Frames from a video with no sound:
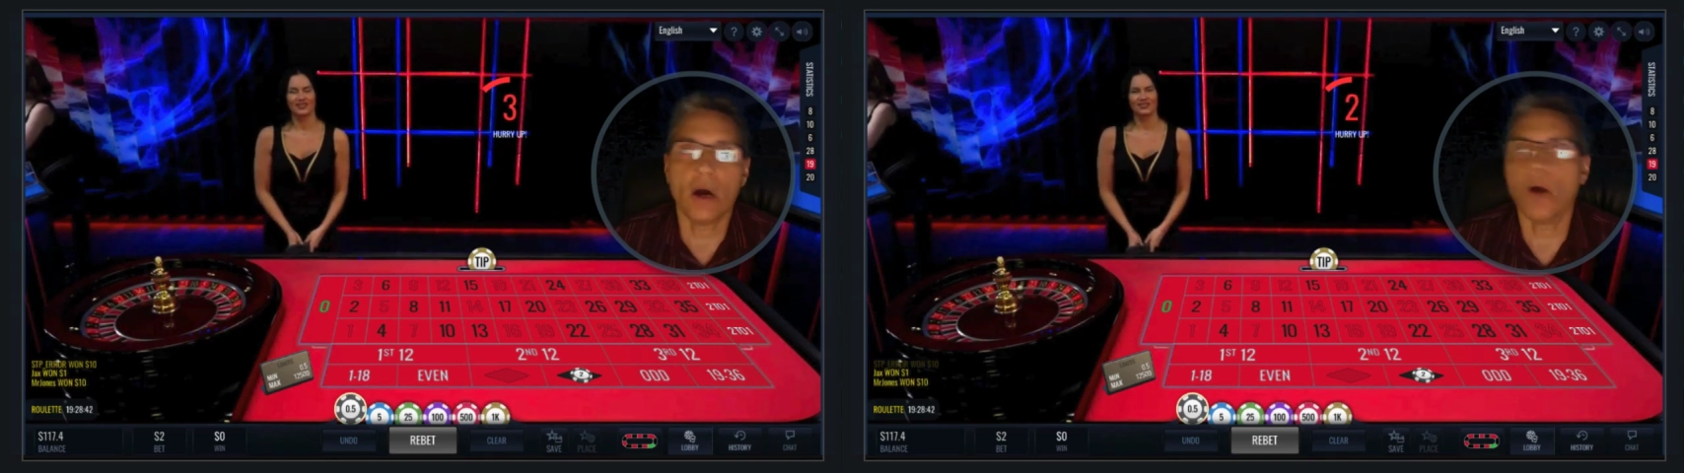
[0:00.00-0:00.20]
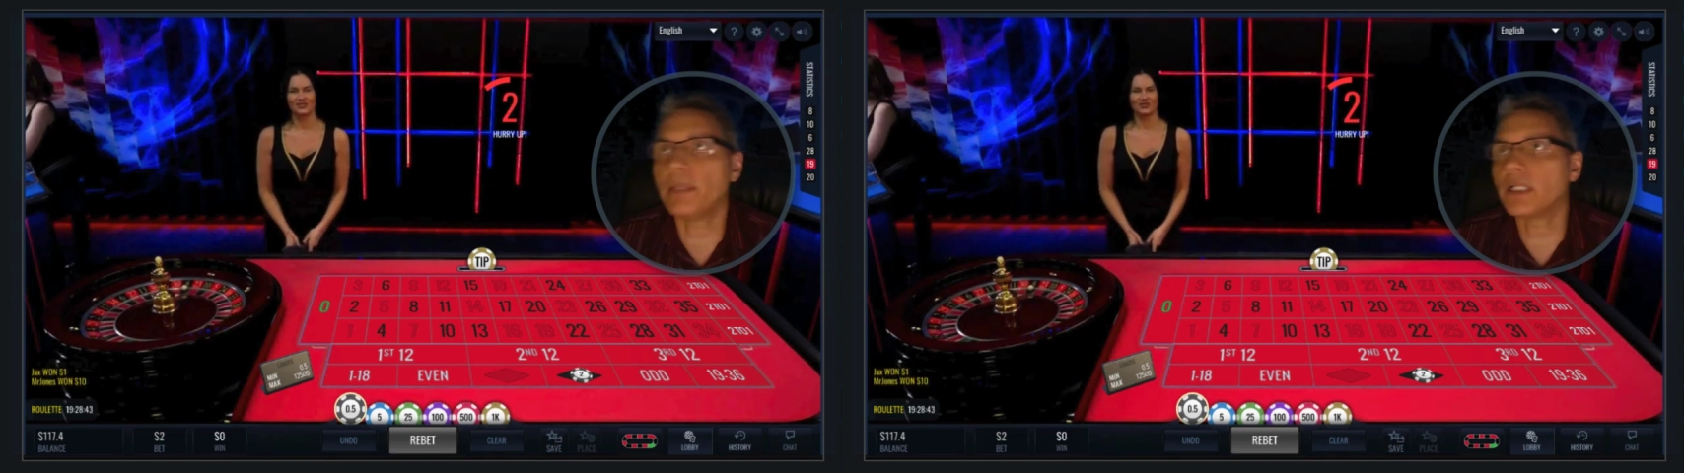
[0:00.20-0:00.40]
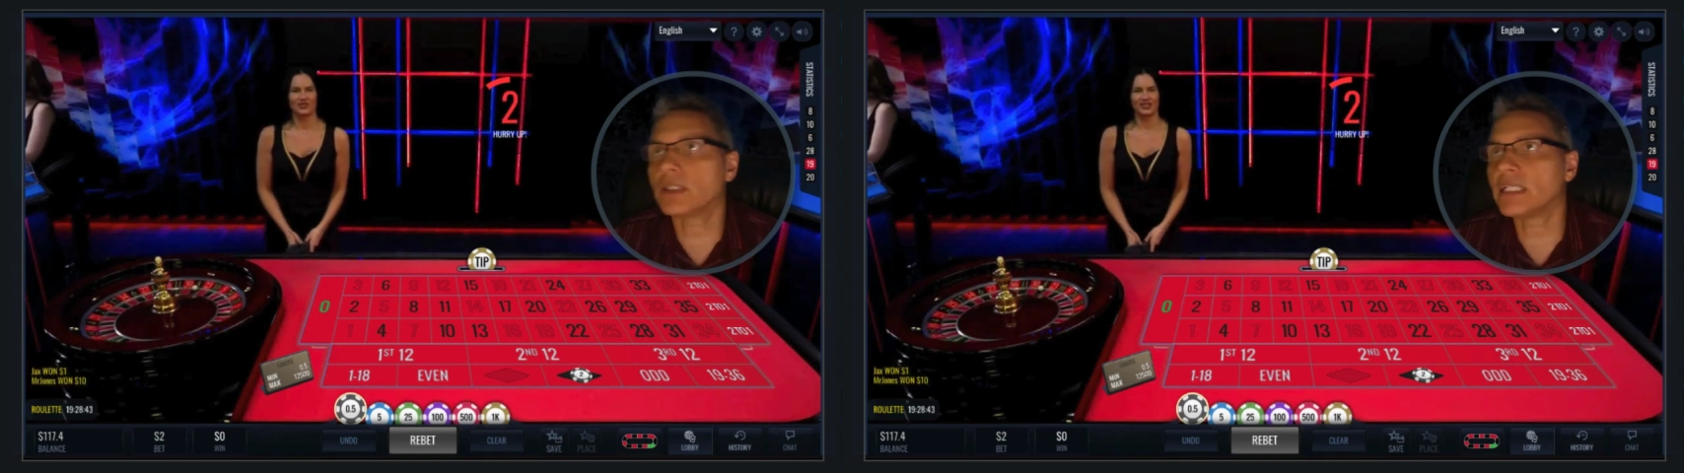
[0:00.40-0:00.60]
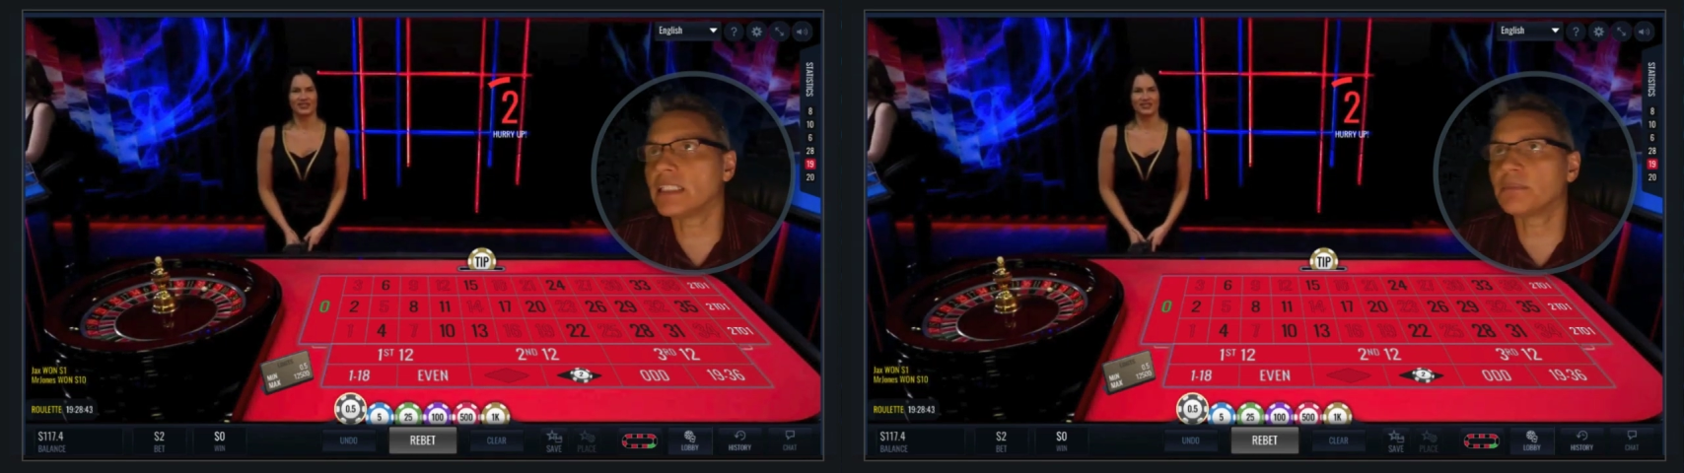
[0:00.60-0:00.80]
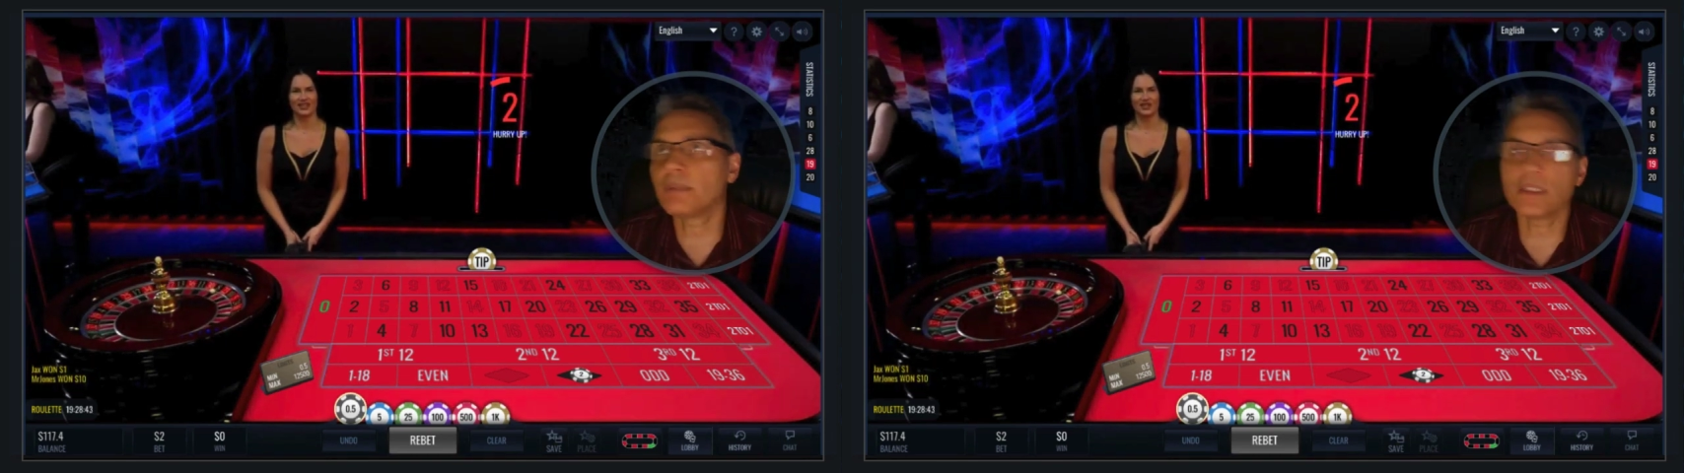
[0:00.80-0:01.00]
Oh, because they
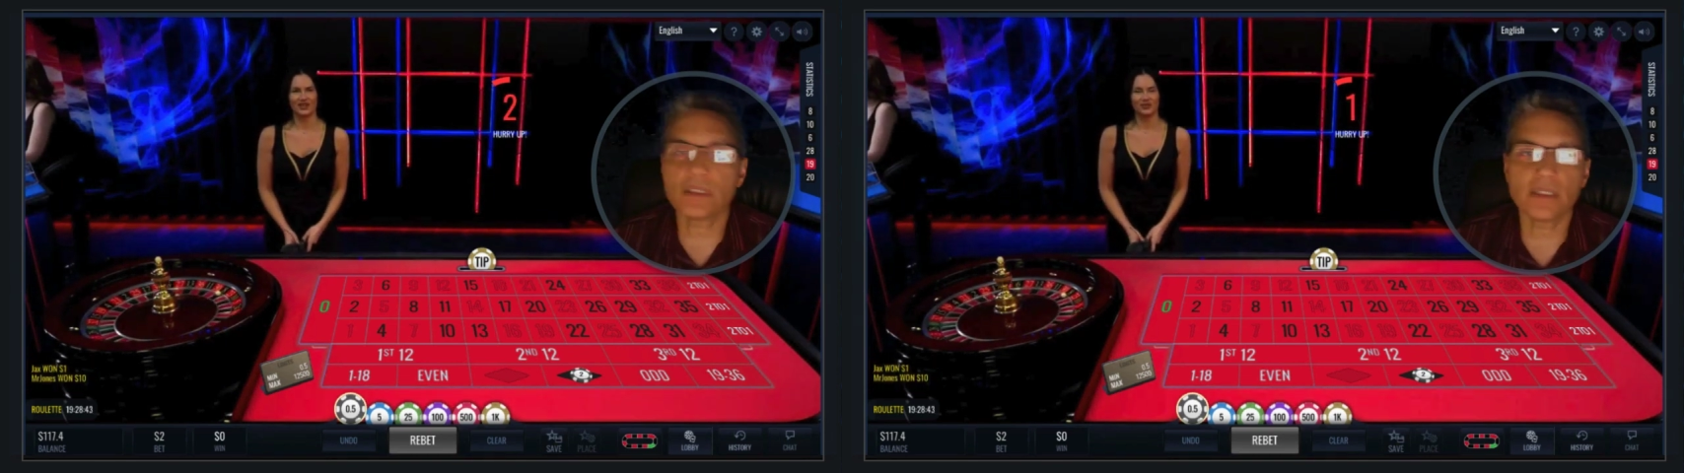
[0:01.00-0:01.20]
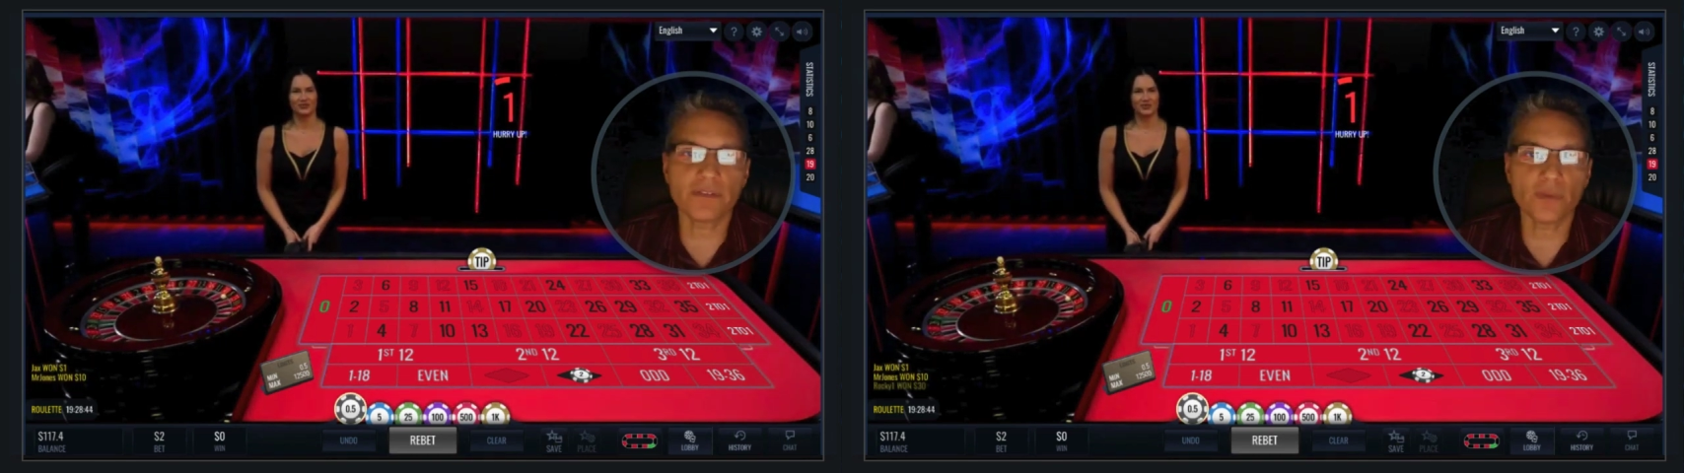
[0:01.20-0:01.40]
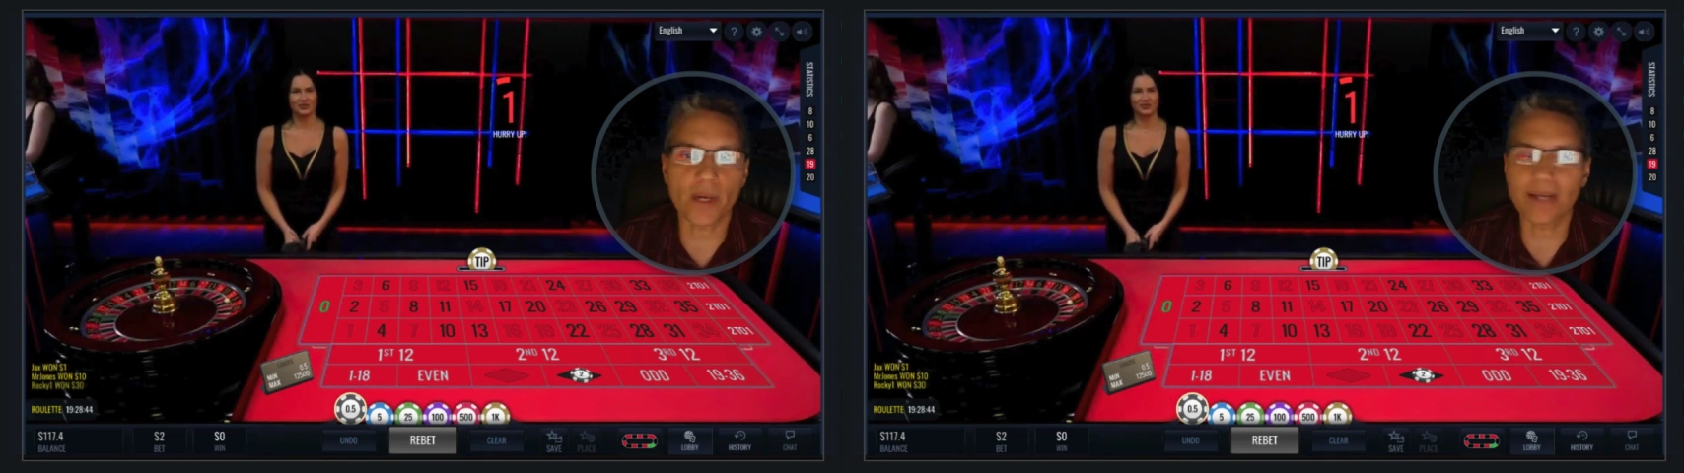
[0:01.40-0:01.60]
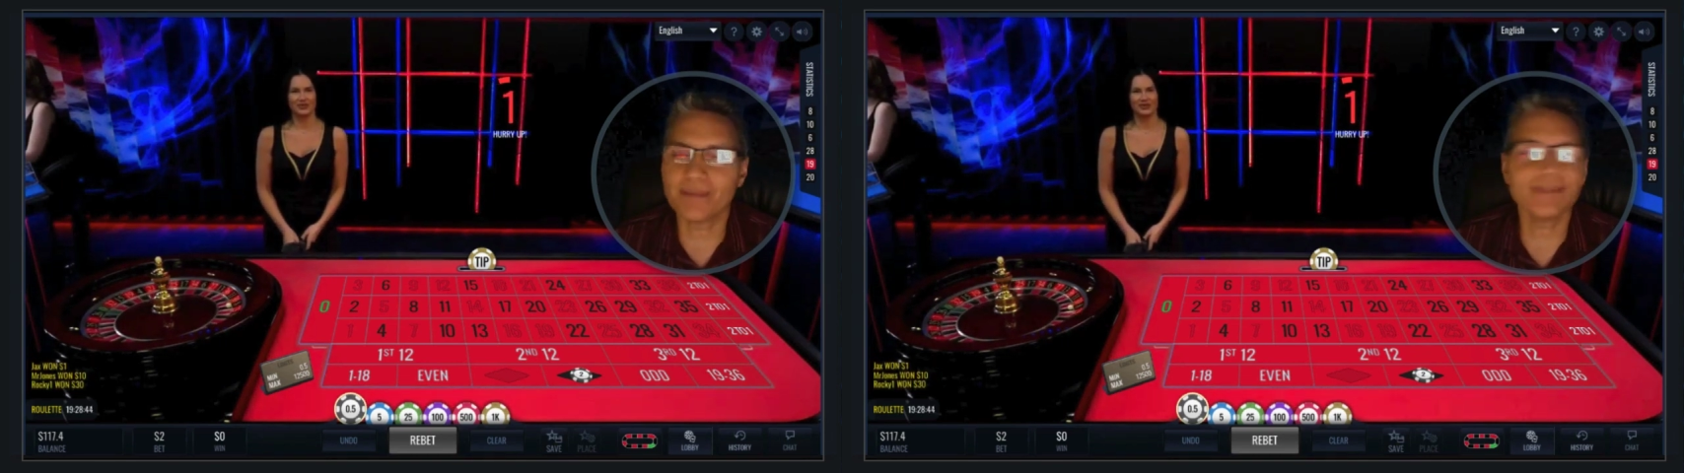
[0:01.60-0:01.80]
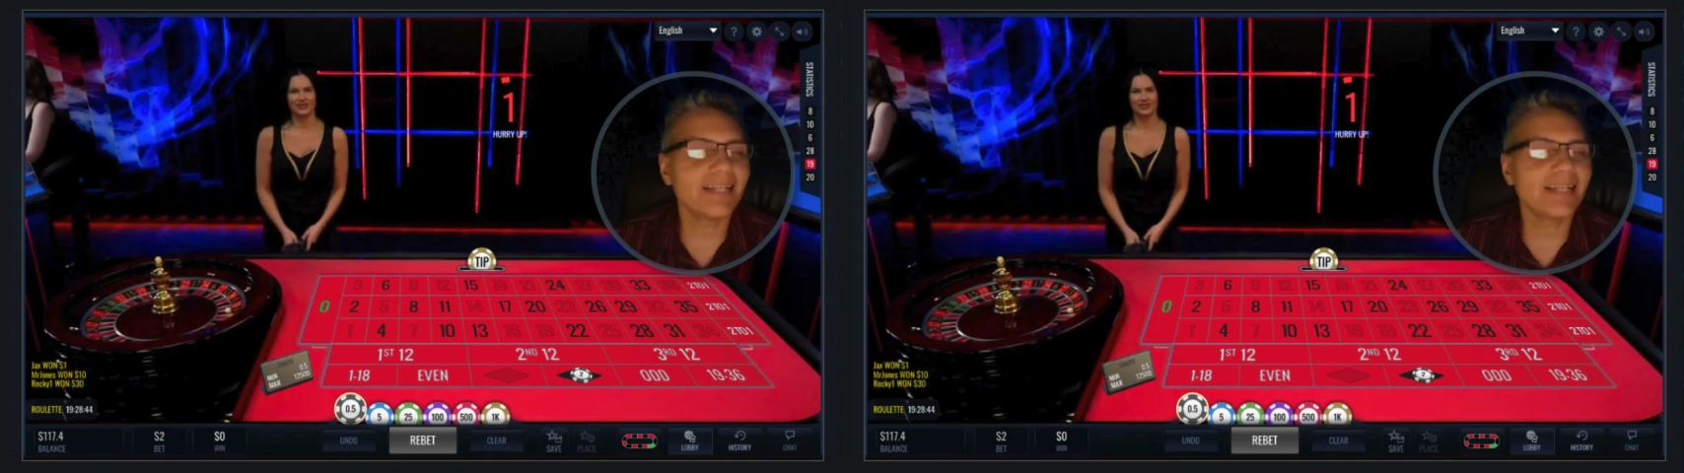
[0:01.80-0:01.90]
spin a different way.